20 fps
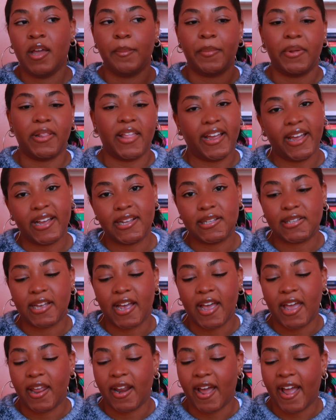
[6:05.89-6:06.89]
But like I
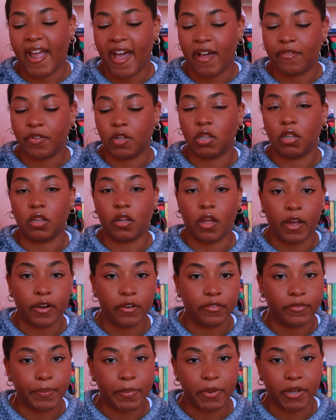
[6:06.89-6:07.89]
said, I have a lot
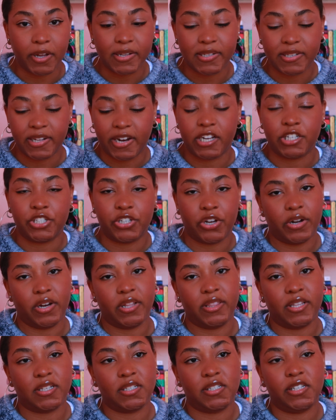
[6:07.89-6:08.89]
of books that I
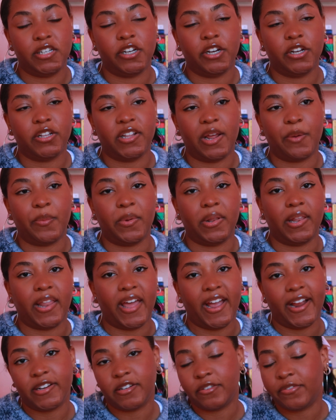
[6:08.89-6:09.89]
started this year that I would
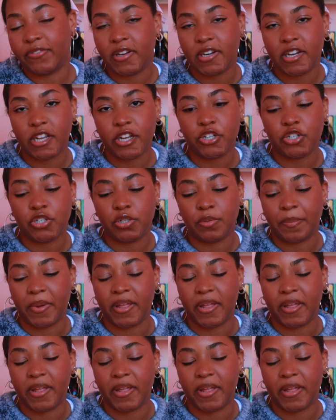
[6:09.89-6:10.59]
like to finish,